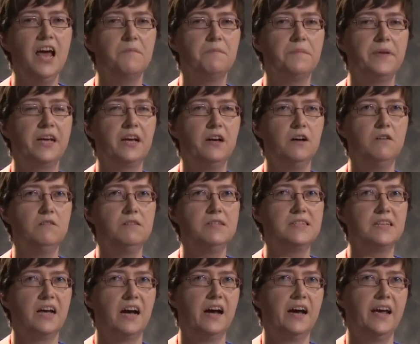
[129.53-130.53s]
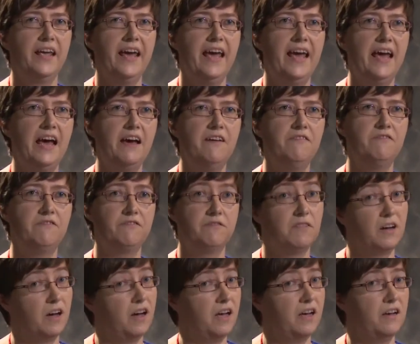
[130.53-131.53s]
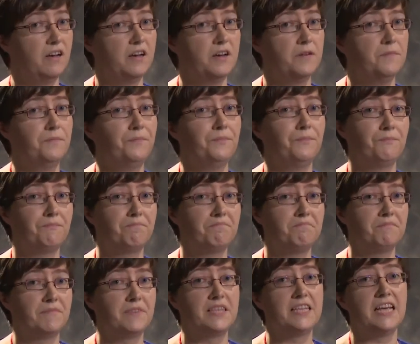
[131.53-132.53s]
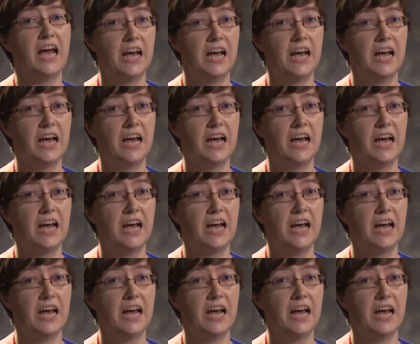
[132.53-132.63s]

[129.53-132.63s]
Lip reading: because I have the